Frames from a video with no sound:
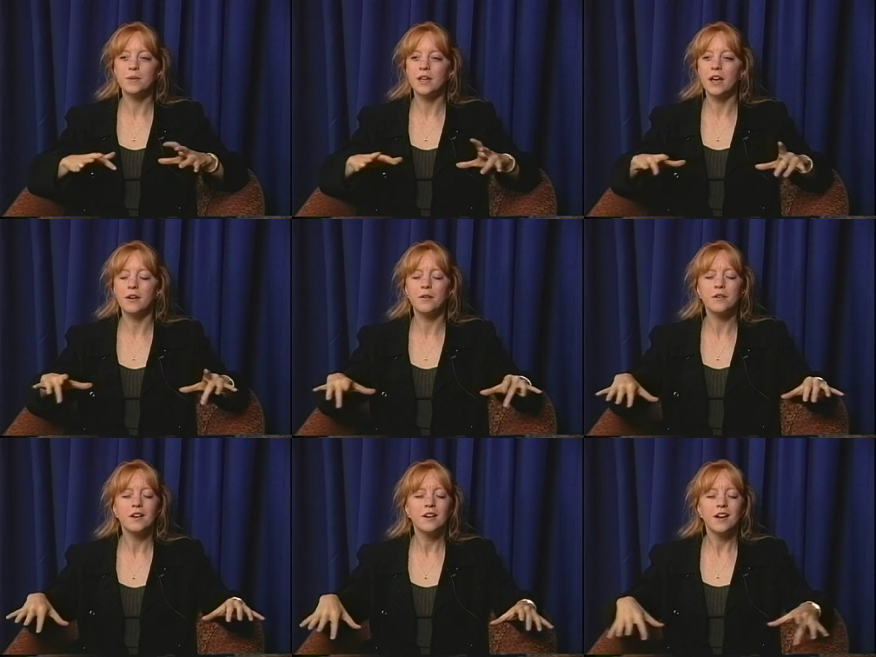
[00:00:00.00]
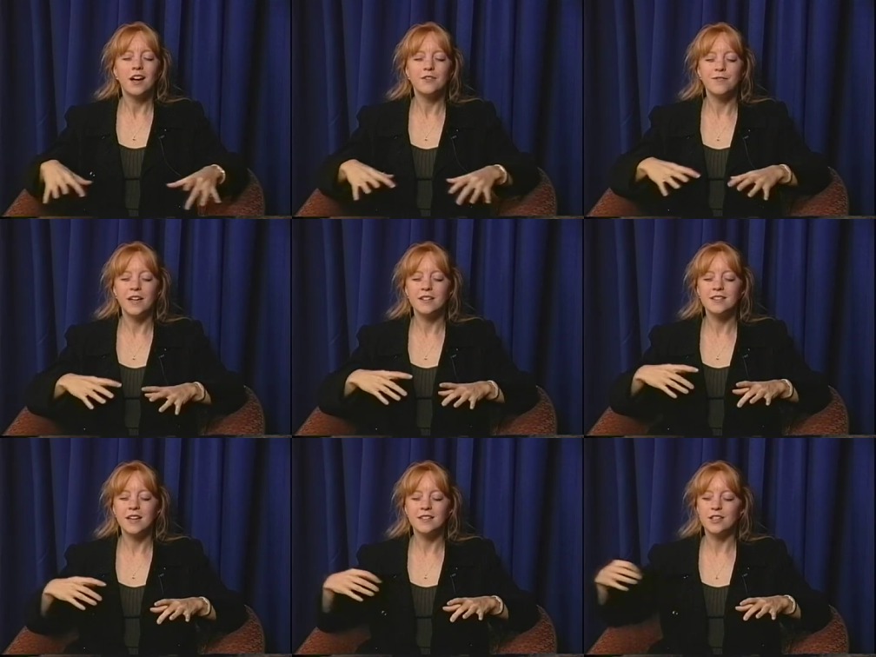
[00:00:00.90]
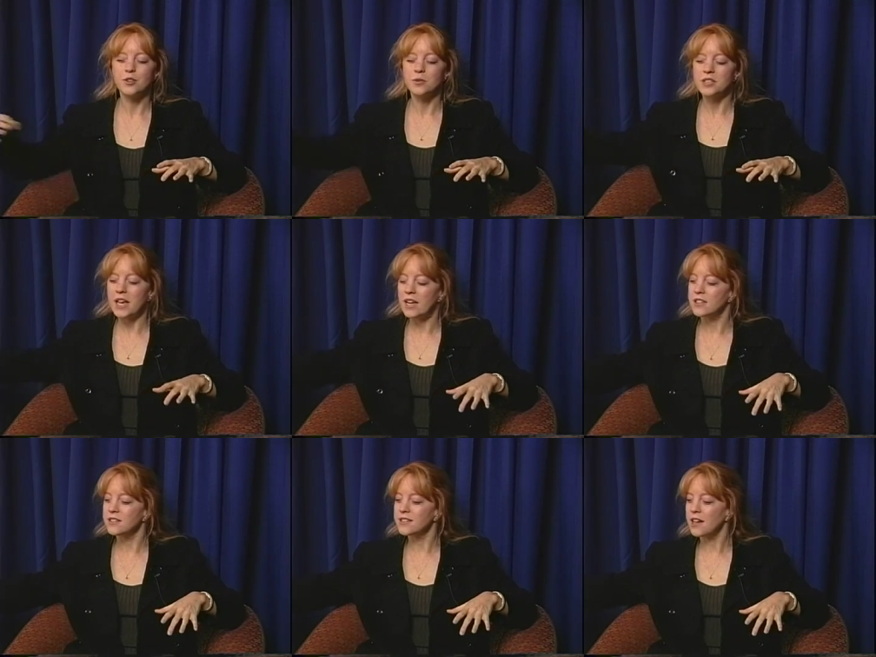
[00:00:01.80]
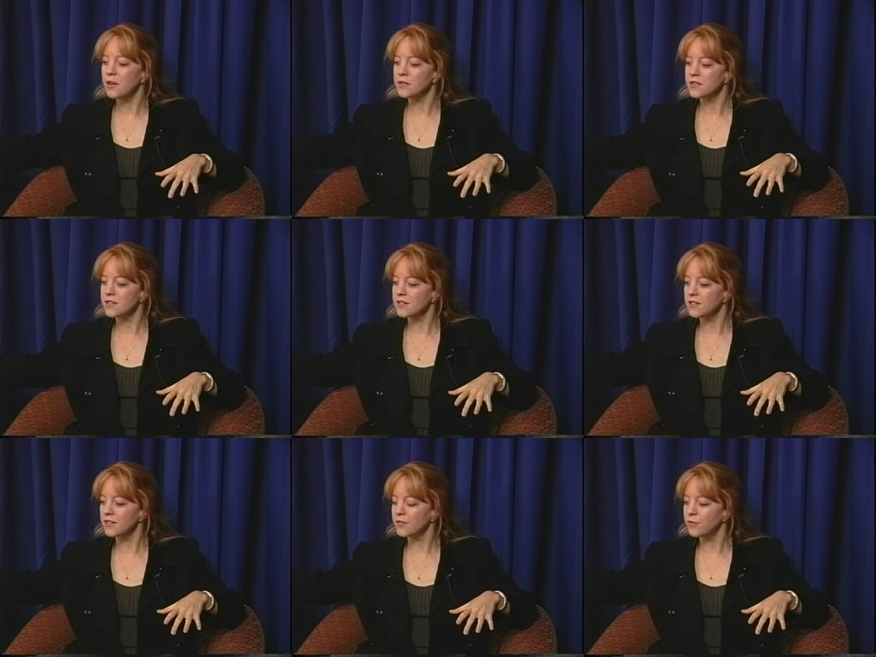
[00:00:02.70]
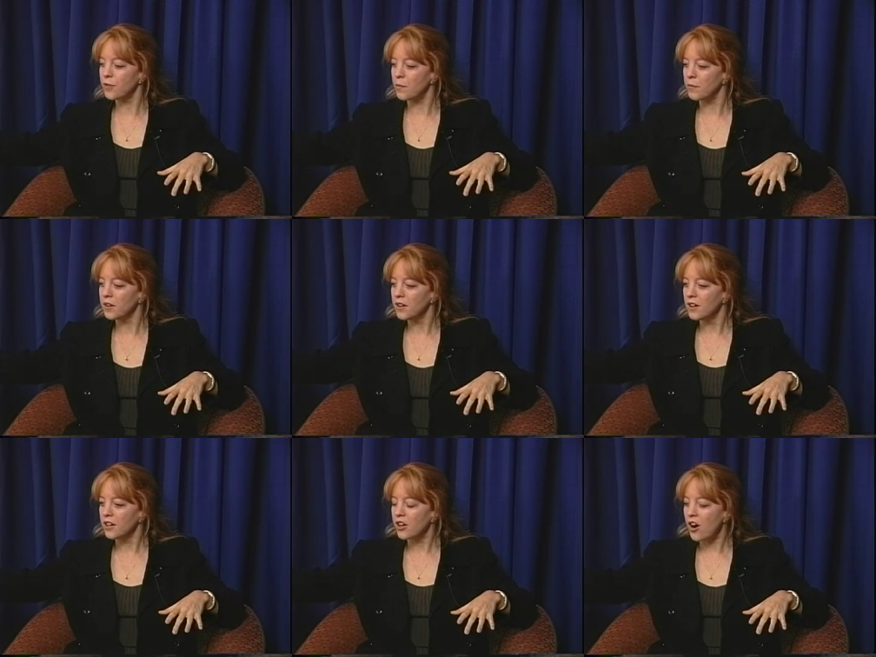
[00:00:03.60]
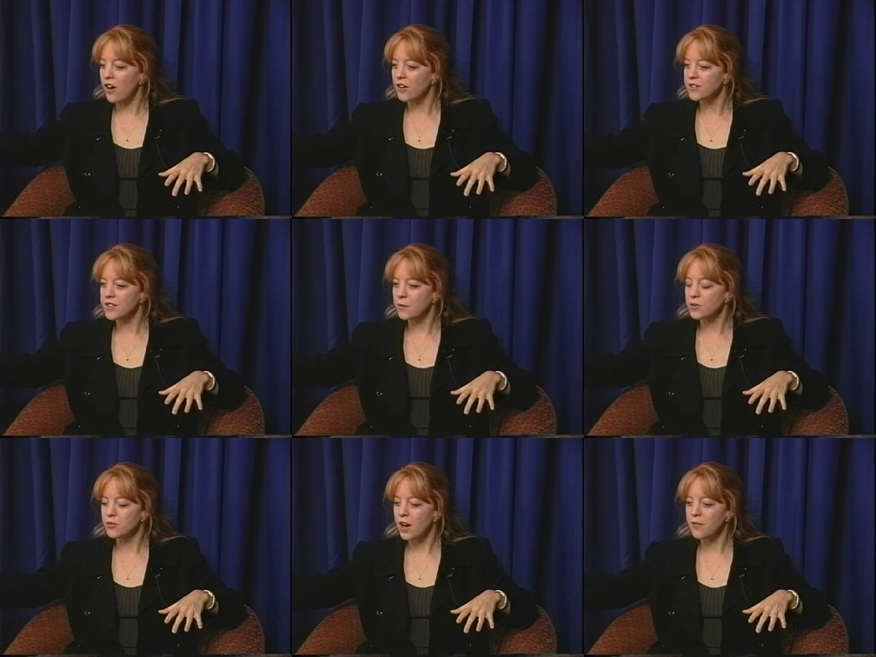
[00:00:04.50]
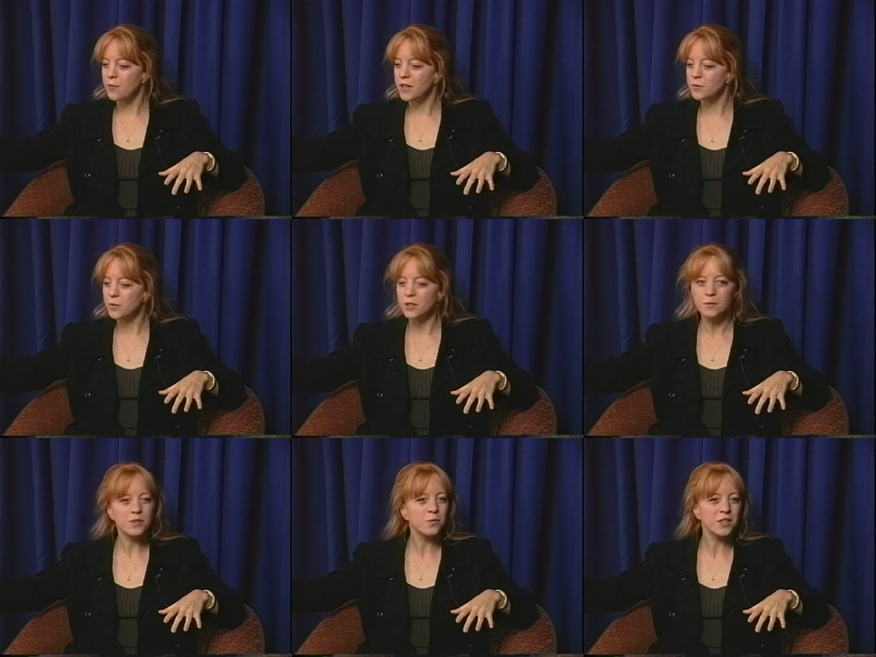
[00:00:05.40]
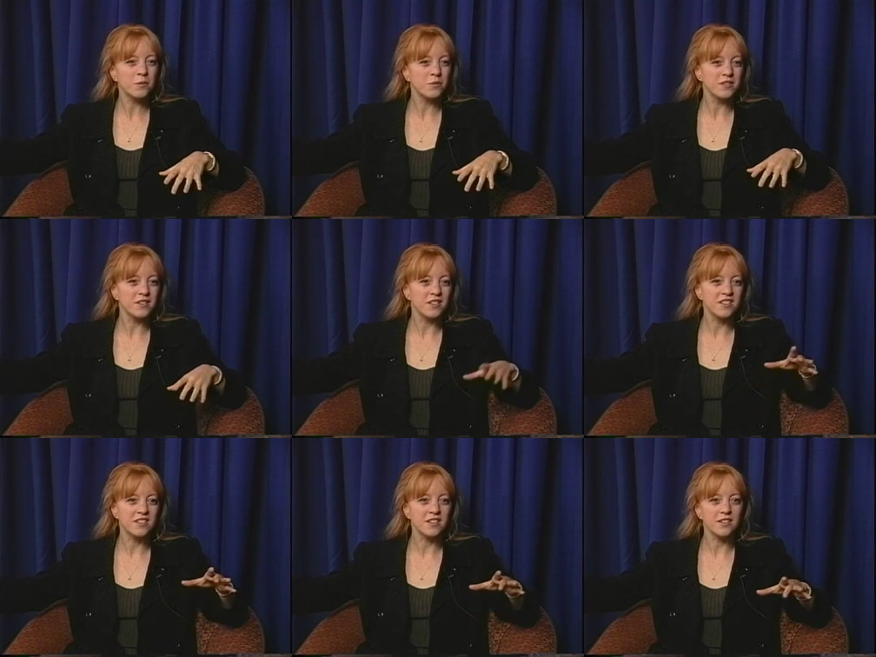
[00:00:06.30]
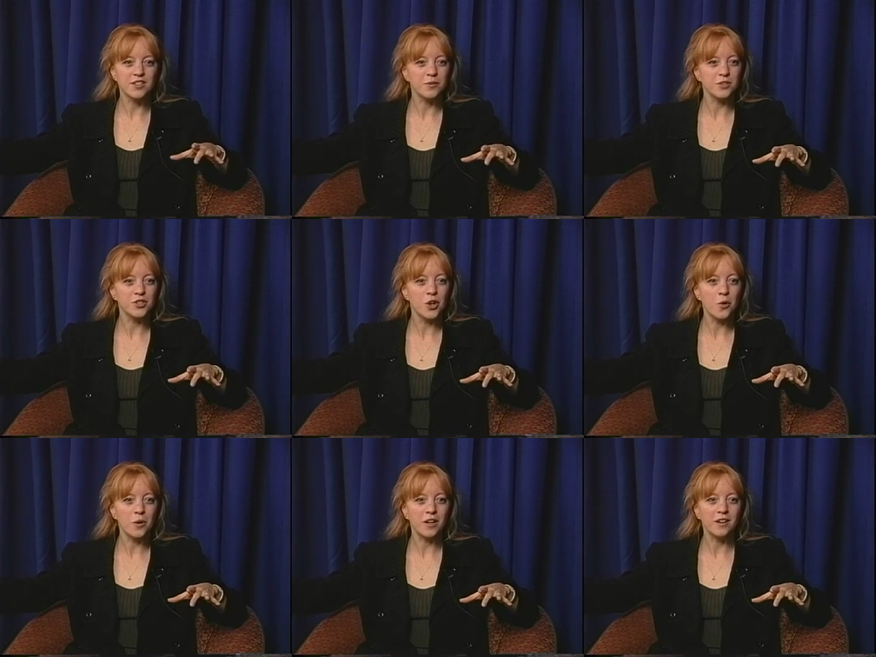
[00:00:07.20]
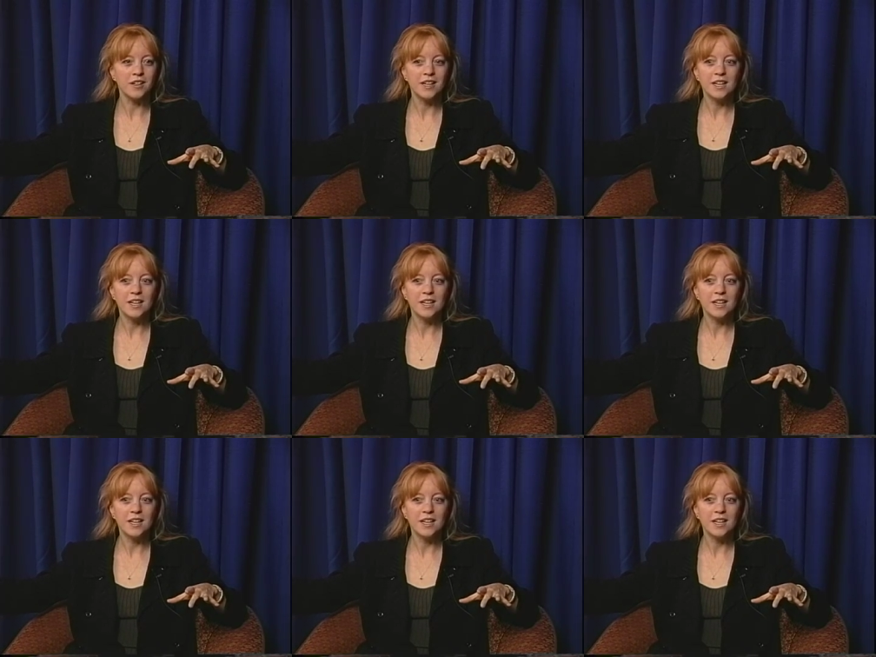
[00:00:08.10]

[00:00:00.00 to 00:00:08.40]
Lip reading: piano. I'd fantasize that there were talent scouts from cars that would drive past Wyndham, because Wyndham was in the sticks. It was nowhere.